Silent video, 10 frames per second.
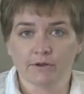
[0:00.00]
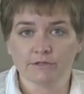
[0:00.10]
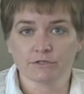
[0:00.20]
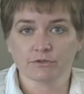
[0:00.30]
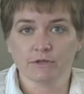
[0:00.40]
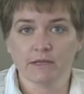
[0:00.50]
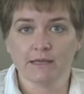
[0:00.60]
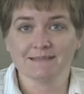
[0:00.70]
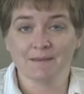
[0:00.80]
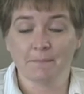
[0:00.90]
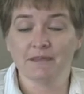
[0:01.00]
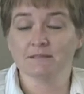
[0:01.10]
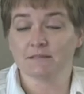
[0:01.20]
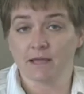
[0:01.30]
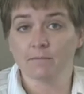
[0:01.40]
registry is a big
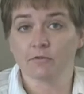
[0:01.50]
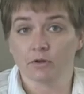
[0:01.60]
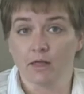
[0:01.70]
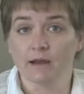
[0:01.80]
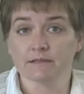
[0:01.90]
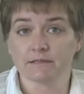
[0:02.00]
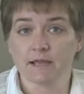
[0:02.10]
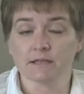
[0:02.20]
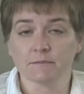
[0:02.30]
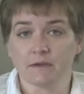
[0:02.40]
step for a lot of states,